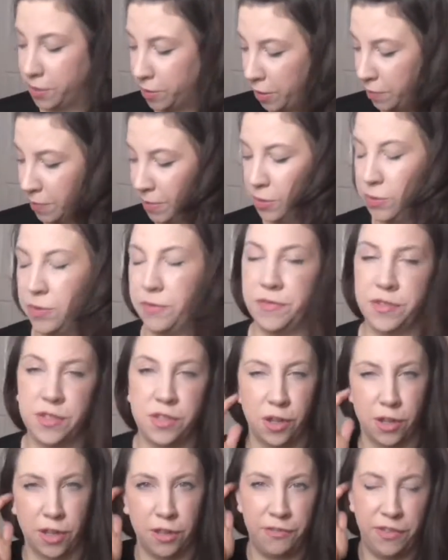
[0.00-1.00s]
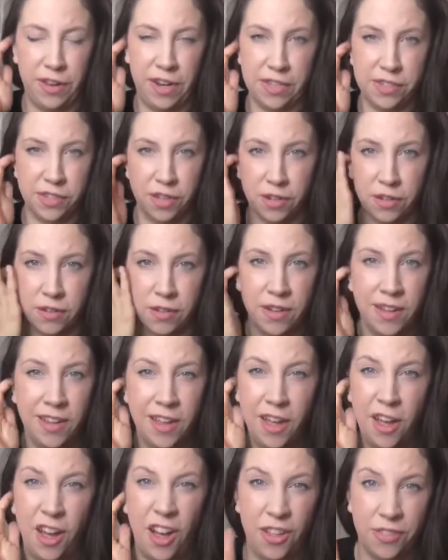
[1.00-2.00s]
So I'll be doing stocking fillers on,
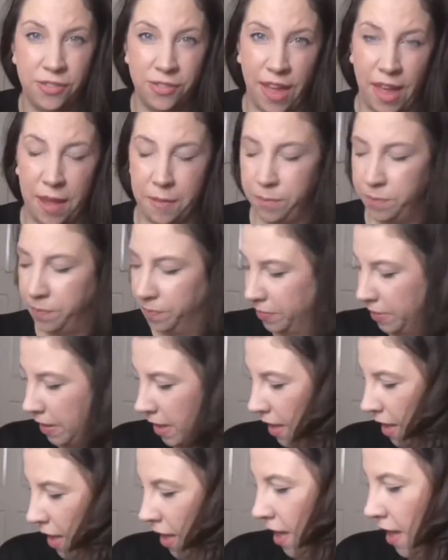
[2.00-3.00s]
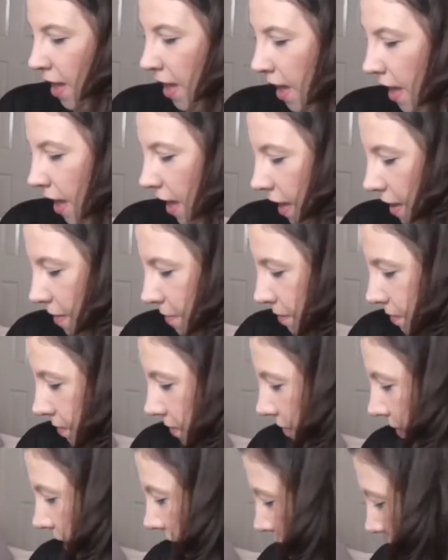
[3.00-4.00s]
on them. Um,
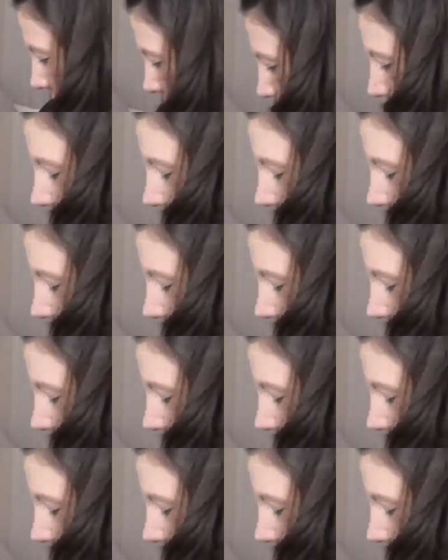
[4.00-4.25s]
yeah,